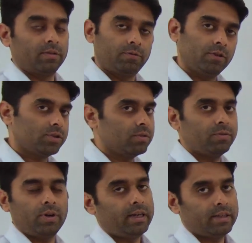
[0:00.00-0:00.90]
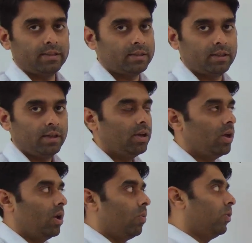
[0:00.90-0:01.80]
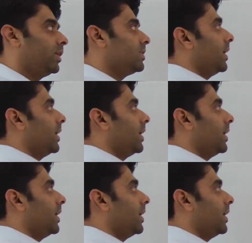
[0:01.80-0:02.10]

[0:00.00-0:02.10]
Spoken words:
First of all, let us see what is